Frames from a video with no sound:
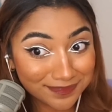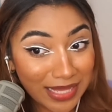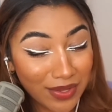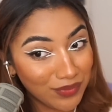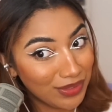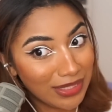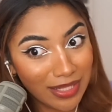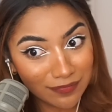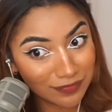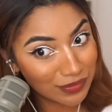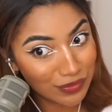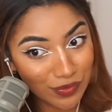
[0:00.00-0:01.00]
I would
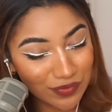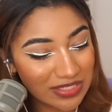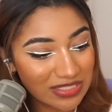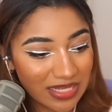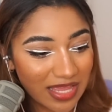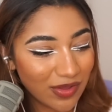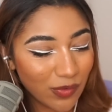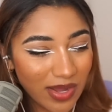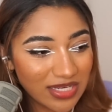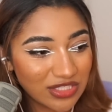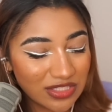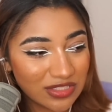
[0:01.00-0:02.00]
love to know these
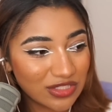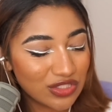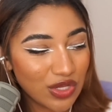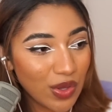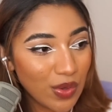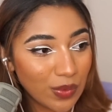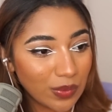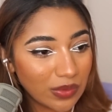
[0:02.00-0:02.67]
questions too.